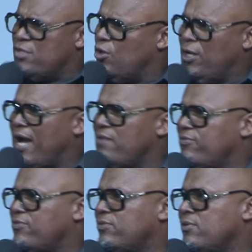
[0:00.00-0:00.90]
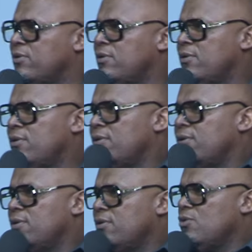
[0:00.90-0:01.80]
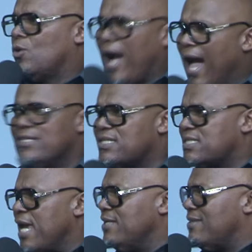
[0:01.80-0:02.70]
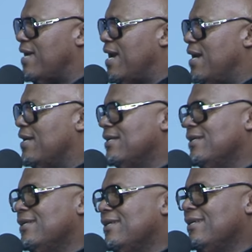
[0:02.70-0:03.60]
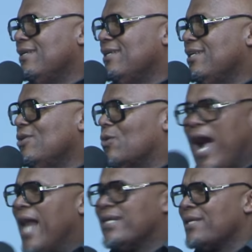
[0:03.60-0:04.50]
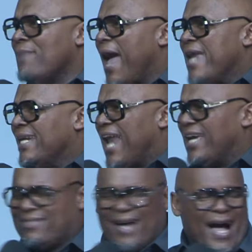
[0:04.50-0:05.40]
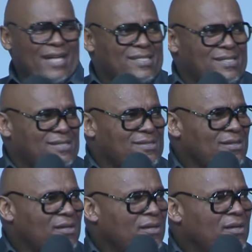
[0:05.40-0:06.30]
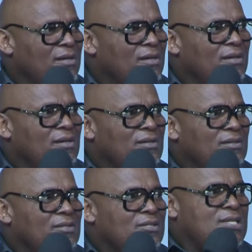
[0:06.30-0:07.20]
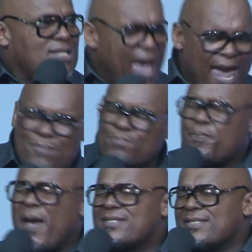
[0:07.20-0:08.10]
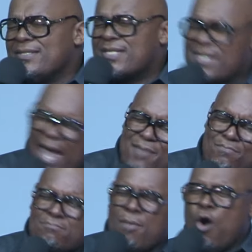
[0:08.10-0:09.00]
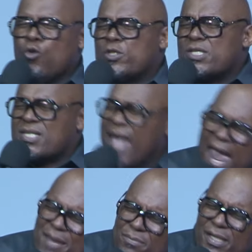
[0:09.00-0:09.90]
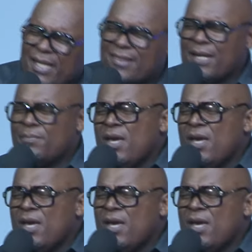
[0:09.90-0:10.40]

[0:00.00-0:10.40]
in your life. You can't stay there. You can't remain like that. Same person, same mood, same rhythm,